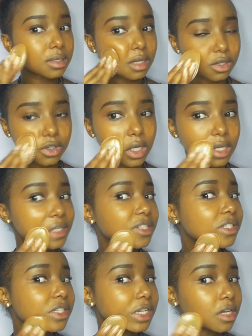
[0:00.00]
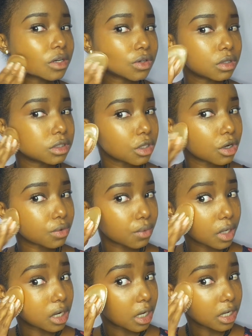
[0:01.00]
It actually still goes
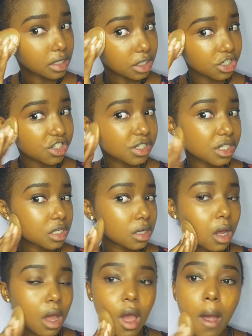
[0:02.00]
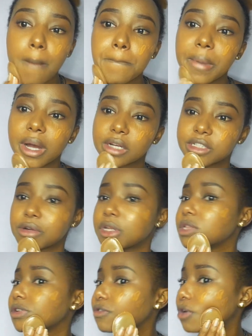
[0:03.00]
on well, like it just packs
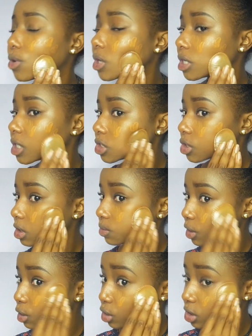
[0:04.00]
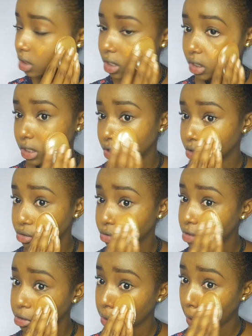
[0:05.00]
on the foundation without any
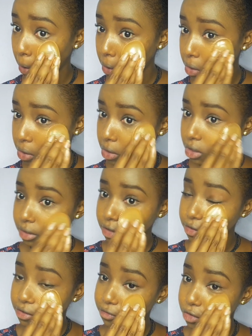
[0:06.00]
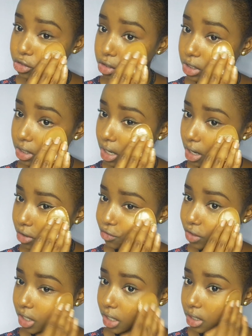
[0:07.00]
issues. So you usually
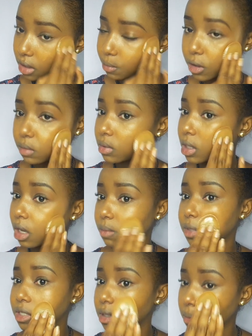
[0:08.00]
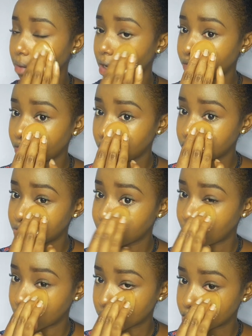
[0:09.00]
have like maybe a medium coverage
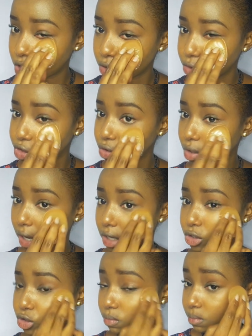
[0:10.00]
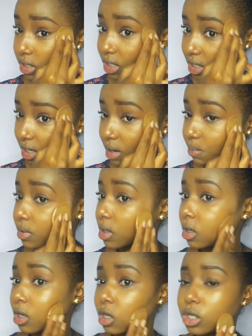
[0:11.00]
foundation which you like to build up
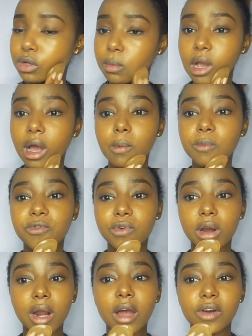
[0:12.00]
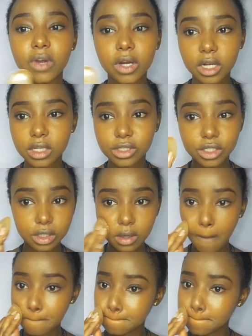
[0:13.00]
to become full coverage,